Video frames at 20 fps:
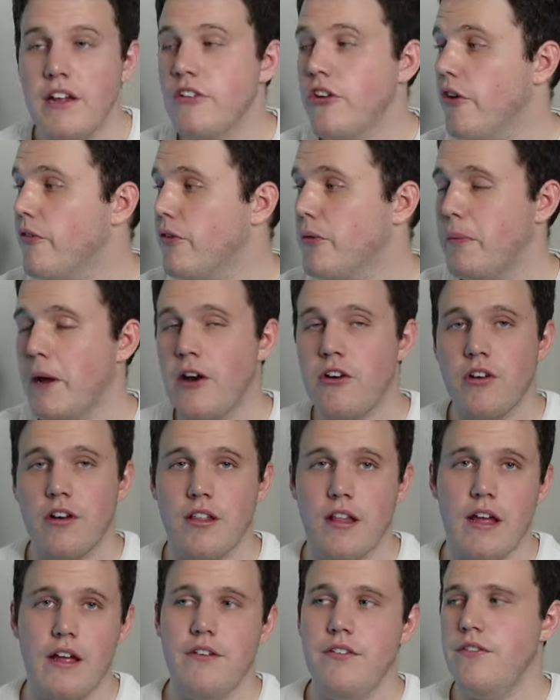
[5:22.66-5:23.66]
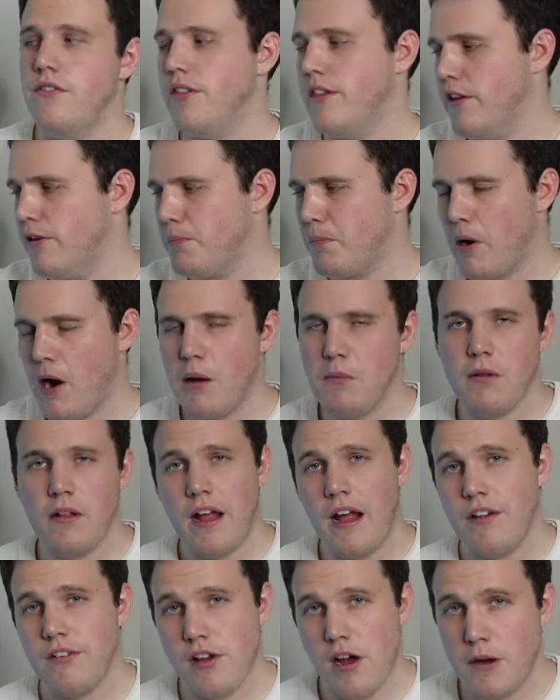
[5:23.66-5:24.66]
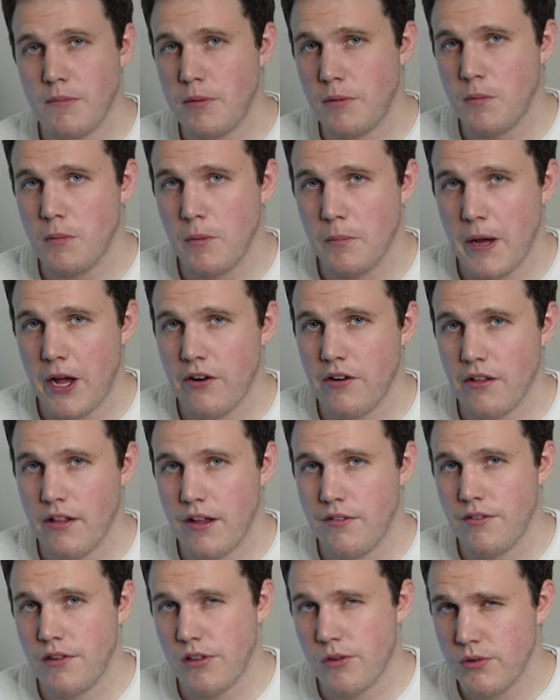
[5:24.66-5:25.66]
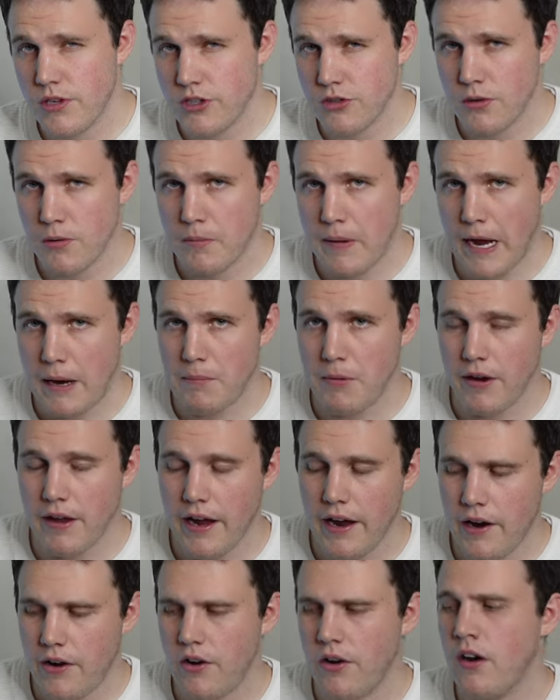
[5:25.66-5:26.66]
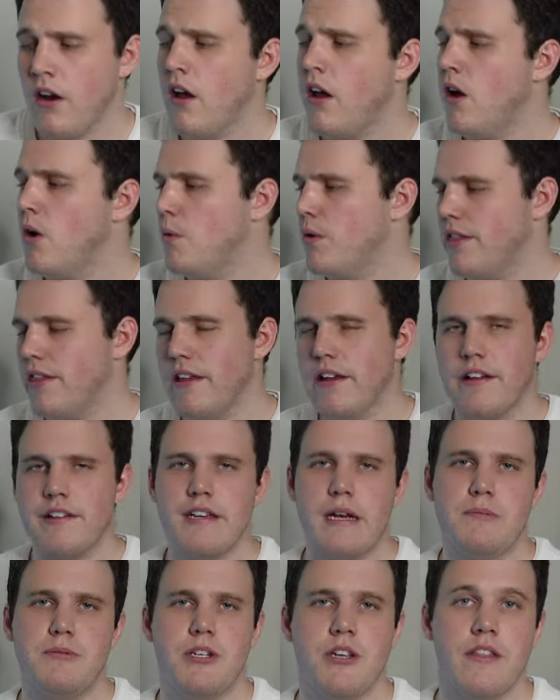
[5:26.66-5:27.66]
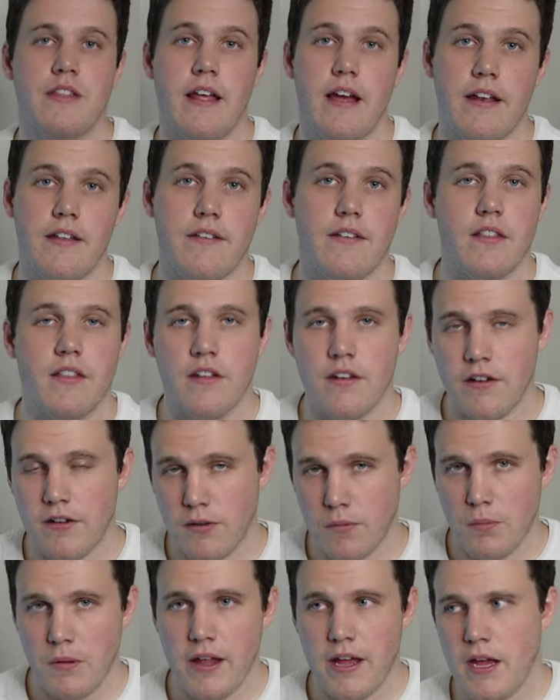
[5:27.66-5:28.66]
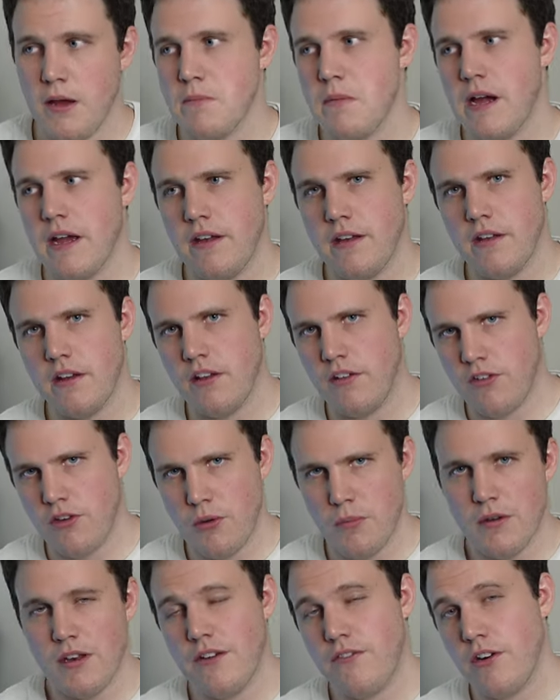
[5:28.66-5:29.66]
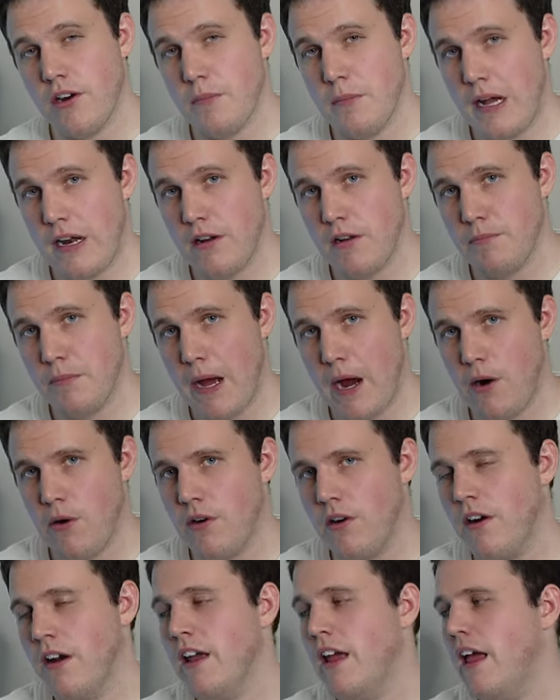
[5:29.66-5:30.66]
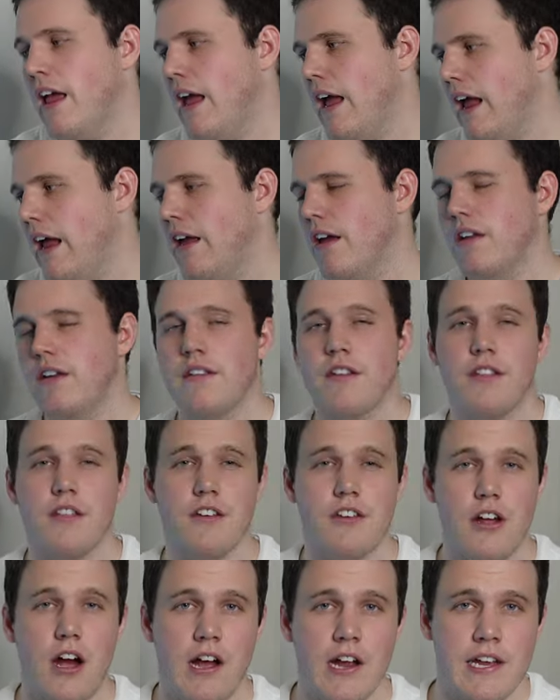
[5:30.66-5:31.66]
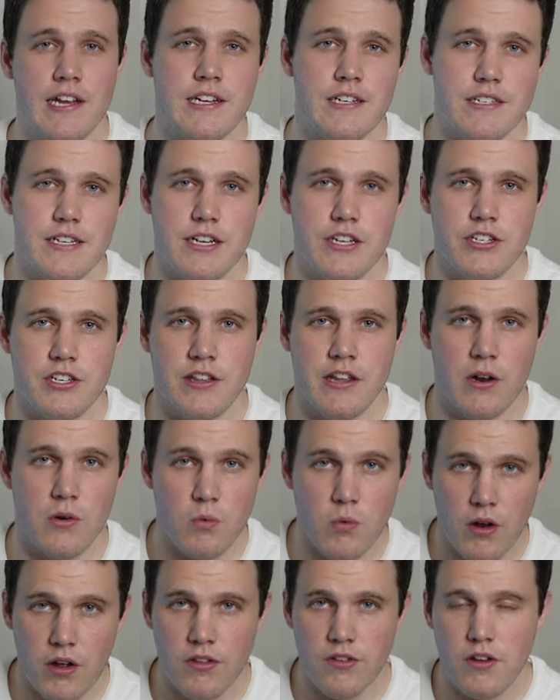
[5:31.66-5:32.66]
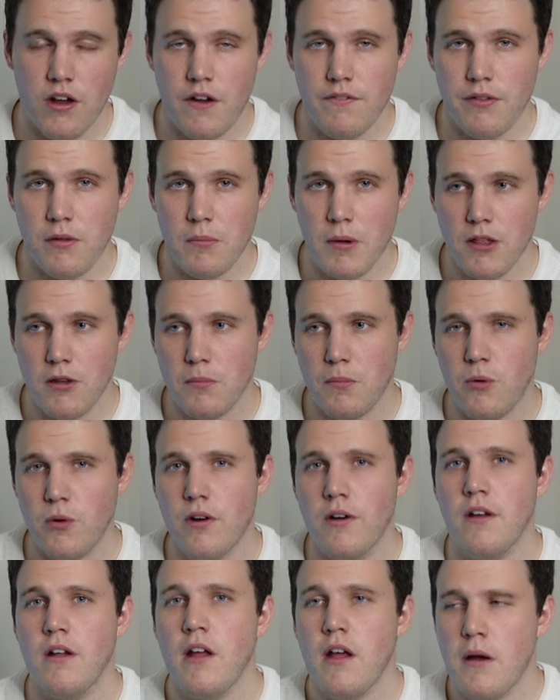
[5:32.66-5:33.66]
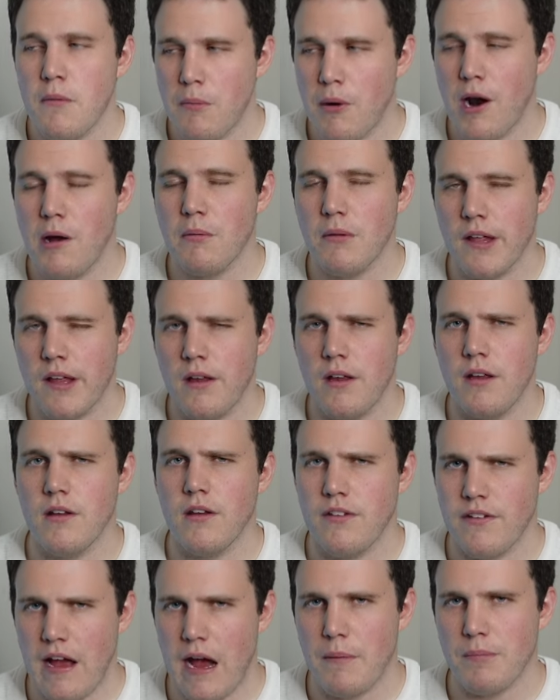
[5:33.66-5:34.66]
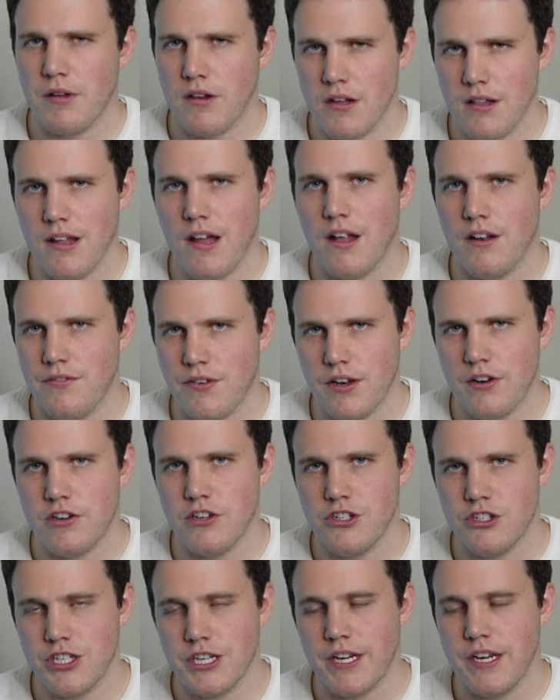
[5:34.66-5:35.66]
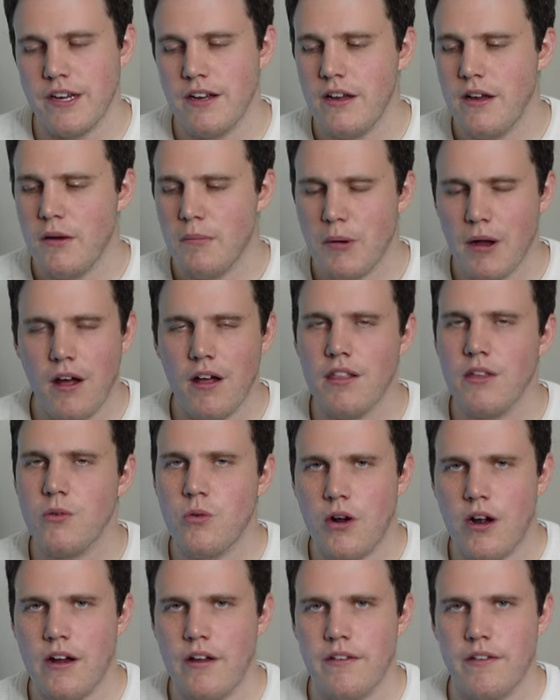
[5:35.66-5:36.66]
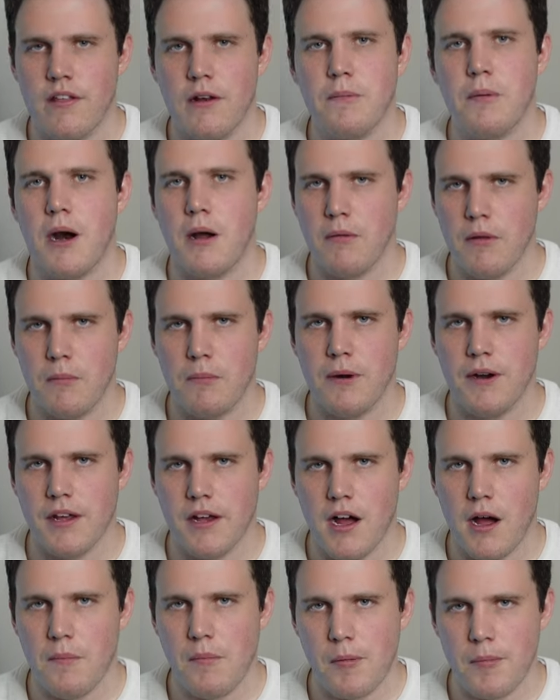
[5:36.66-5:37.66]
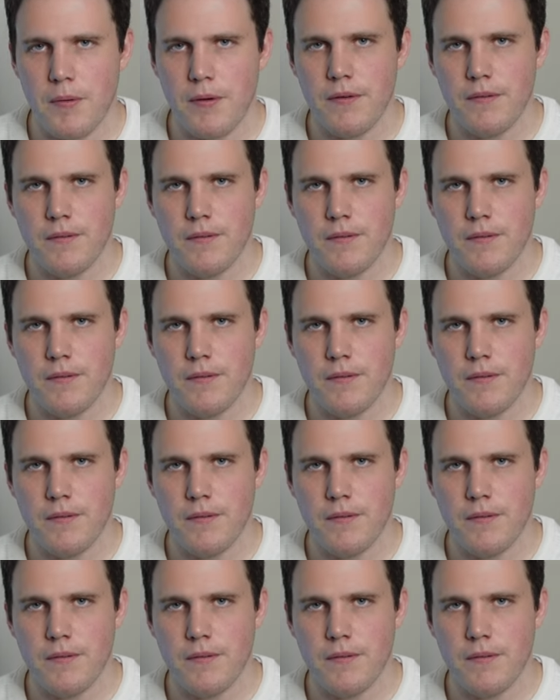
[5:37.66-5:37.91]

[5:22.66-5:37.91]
In terms of battery life, this probably has comparable battery life to the original MacBook Air, with the exception that the display might consume a different amount of power, and the docking station that runs off the motherboard probably saps a lot of energy. But otherwise, they're probably pretty comparable.